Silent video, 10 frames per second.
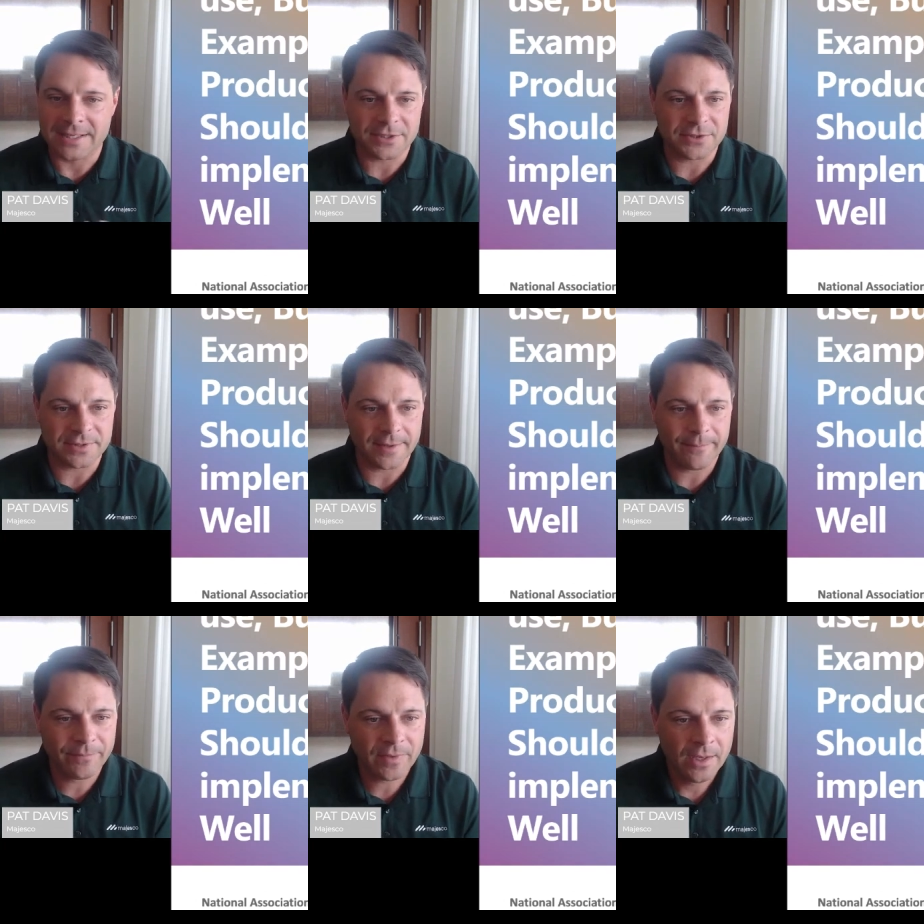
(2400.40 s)
issues
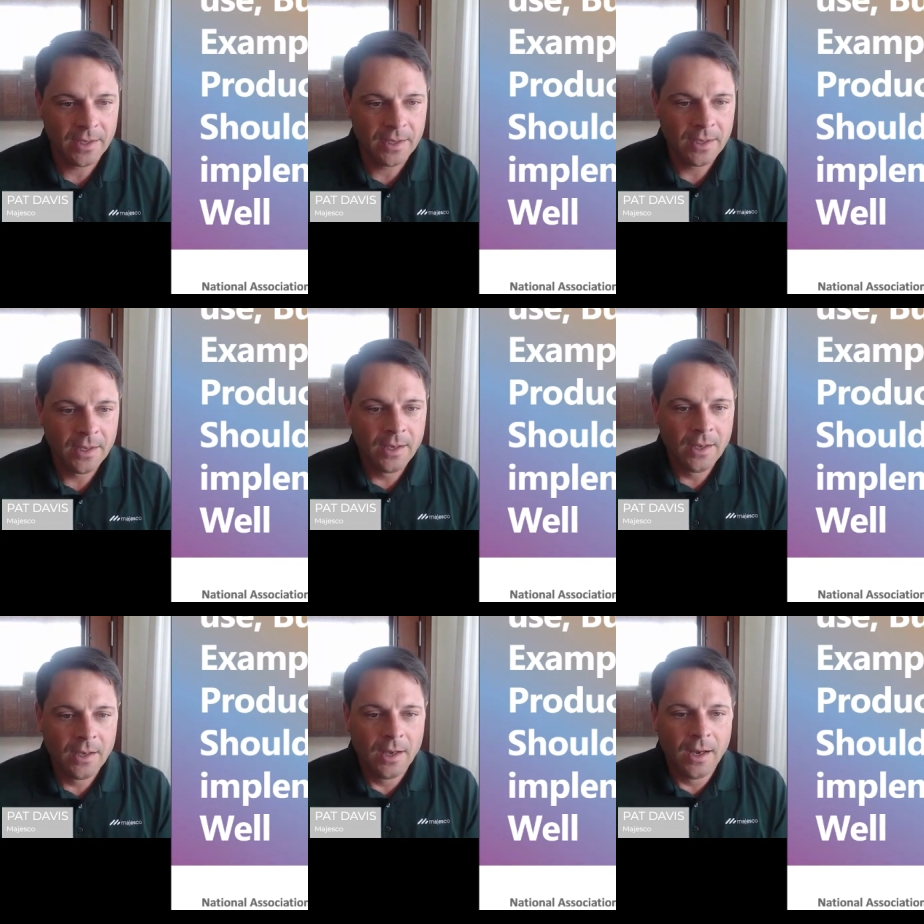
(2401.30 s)

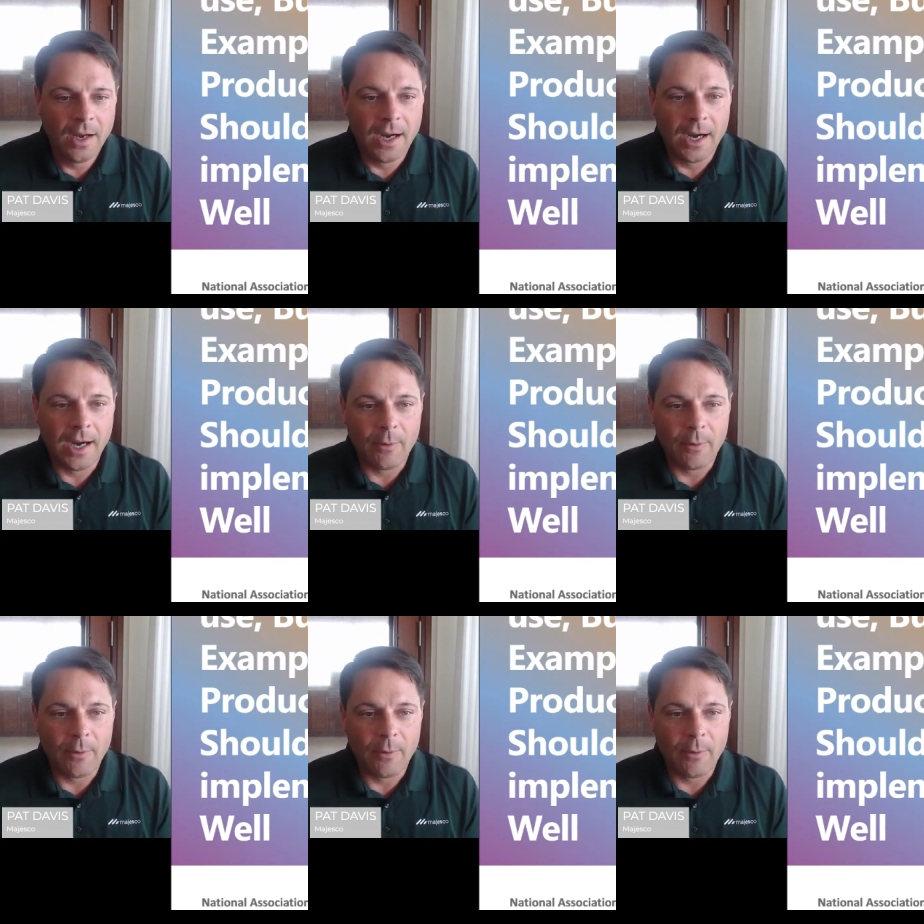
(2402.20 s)
there.